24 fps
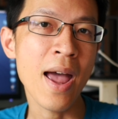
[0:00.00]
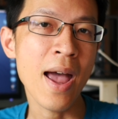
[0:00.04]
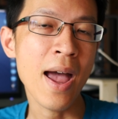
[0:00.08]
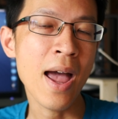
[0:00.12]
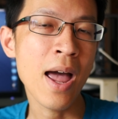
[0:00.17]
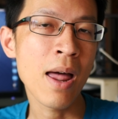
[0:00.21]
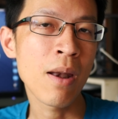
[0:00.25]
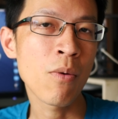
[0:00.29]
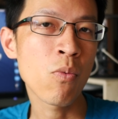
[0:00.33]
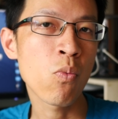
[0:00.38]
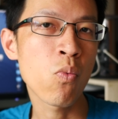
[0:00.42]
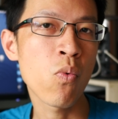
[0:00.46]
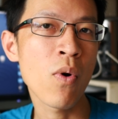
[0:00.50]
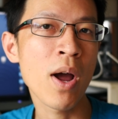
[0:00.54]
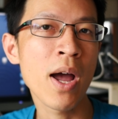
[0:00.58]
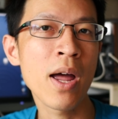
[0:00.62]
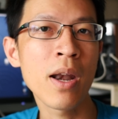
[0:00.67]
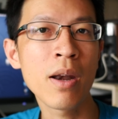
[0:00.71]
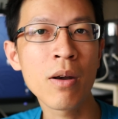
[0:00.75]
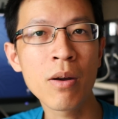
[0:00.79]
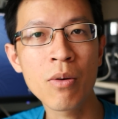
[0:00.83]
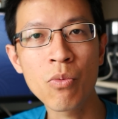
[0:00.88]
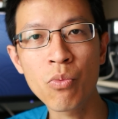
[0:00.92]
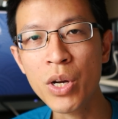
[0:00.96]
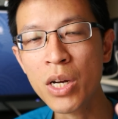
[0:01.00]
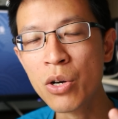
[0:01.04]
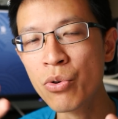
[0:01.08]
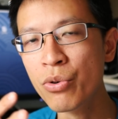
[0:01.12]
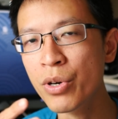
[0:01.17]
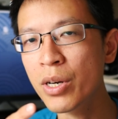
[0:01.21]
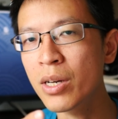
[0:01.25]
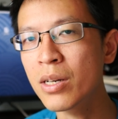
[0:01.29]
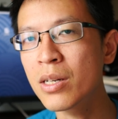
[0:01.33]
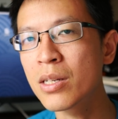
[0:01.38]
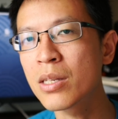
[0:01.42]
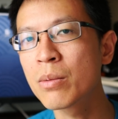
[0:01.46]
And when we
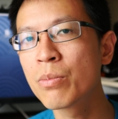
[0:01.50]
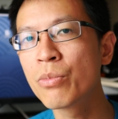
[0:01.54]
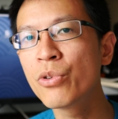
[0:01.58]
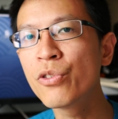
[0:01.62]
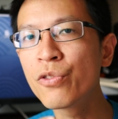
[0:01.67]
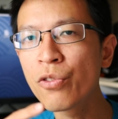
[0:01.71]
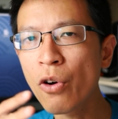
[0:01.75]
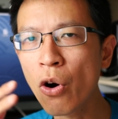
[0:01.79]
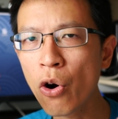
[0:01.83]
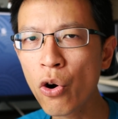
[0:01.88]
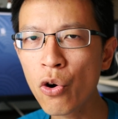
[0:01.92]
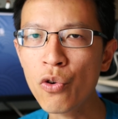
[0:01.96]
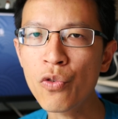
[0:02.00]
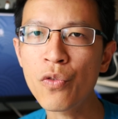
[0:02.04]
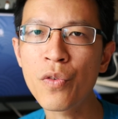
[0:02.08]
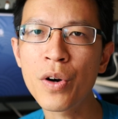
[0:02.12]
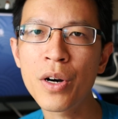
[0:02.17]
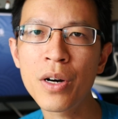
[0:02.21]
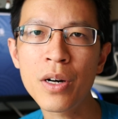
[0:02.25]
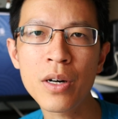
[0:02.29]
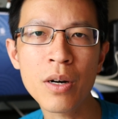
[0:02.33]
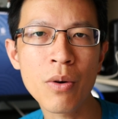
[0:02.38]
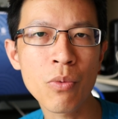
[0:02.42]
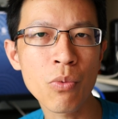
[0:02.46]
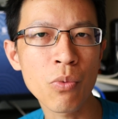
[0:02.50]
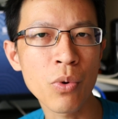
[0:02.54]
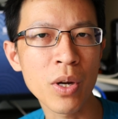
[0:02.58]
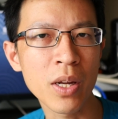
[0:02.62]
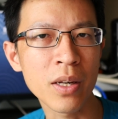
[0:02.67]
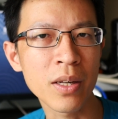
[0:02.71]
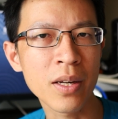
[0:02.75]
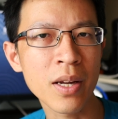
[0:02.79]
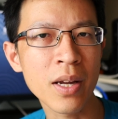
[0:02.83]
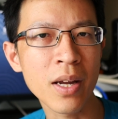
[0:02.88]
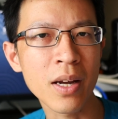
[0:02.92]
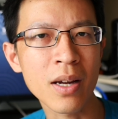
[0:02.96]
creators move over, we
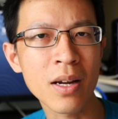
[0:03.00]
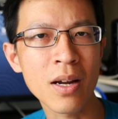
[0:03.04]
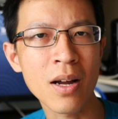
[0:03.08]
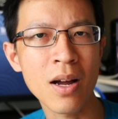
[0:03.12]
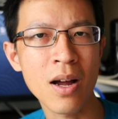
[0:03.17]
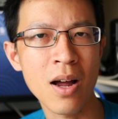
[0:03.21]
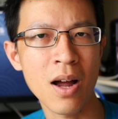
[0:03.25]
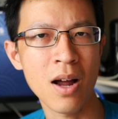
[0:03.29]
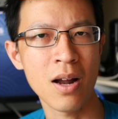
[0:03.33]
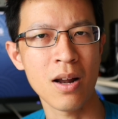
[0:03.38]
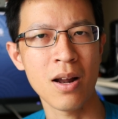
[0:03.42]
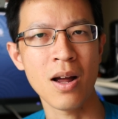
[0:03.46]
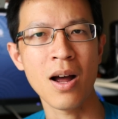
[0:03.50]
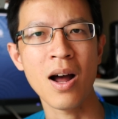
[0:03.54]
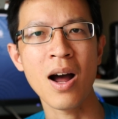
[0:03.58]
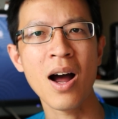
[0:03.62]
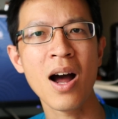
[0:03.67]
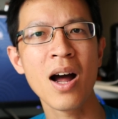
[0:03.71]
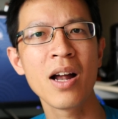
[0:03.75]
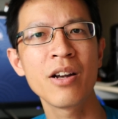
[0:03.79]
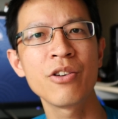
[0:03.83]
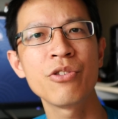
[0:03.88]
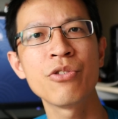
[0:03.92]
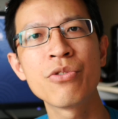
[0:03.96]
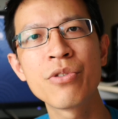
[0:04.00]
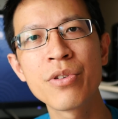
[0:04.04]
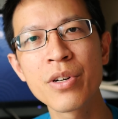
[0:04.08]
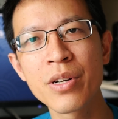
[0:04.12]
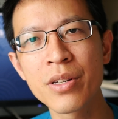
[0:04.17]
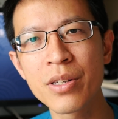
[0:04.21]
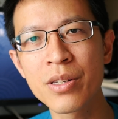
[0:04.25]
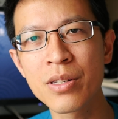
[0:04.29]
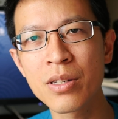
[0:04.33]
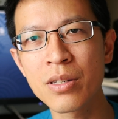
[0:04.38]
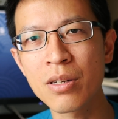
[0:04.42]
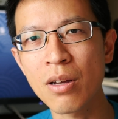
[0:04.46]
take
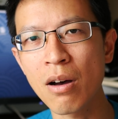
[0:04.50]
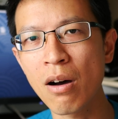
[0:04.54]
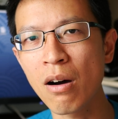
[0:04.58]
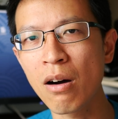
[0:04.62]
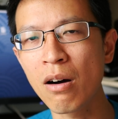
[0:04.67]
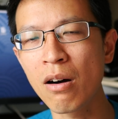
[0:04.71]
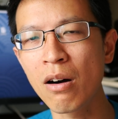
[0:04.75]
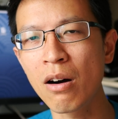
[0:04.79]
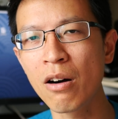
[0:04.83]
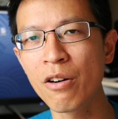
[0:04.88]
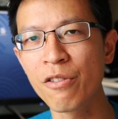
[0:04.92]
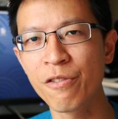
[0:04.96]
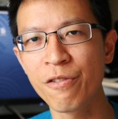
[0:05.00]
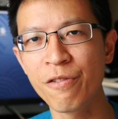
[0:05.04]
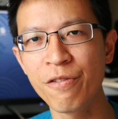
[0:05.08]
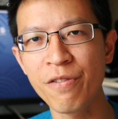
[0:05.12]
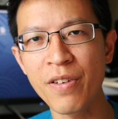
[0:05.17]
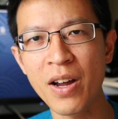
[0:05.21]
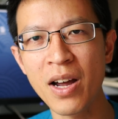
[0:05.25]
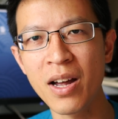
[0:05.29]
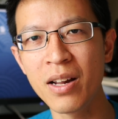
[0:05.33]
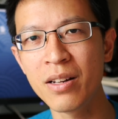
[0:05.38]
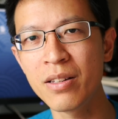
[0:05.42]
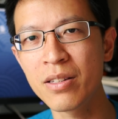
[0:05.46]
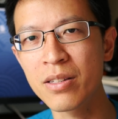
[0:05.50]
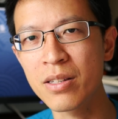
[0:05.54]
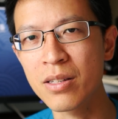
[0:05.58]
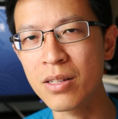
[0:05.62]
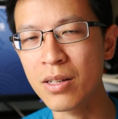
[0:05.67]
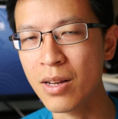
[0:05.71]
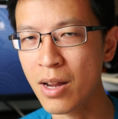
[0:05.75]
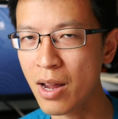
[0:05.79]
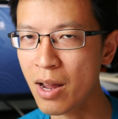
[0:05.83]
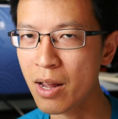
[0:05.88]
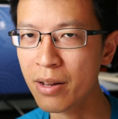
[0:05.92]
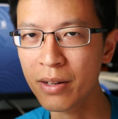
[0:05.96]
hundreds of
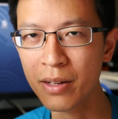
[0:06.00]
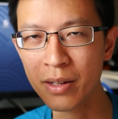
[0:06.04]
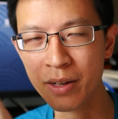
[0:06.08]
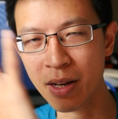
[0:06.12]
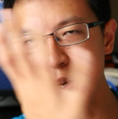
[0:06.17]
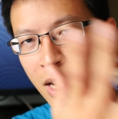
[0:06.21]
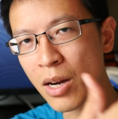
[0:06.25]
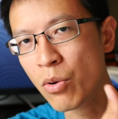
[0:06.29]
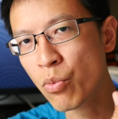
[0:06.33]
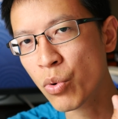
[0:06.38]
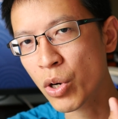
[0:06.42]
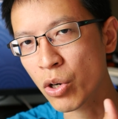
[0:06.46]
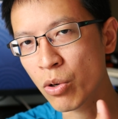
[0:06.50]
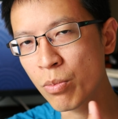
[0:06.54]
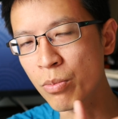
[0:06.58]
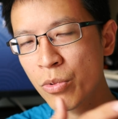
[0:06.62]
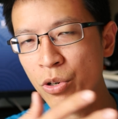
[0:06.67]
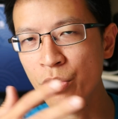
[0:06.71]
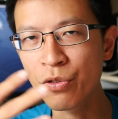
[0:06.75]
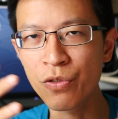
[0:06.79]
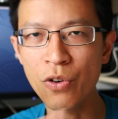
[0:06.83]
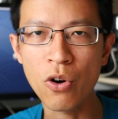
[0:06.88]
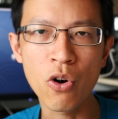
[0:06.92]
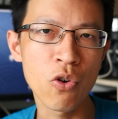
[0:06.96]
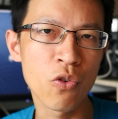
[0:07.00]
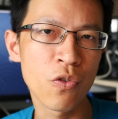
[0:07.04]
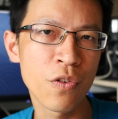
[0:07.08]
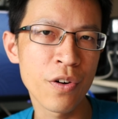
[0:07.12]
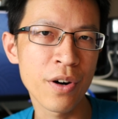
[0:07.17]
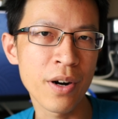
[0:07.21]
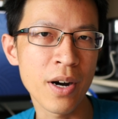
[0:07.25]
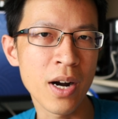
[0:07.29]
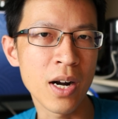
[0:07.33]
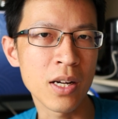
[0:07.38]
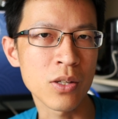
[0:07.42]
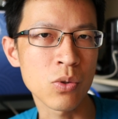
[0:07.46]
fans, they will move
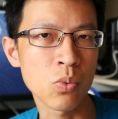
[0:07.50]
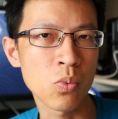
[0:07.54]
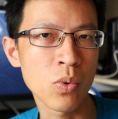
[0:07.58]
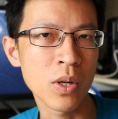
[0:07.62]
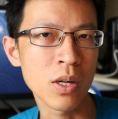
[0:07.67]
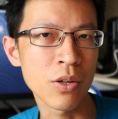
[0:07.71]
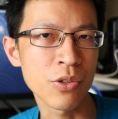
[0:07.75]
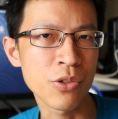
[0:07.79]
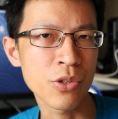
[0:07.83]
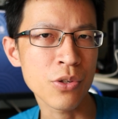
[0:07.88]
over as well.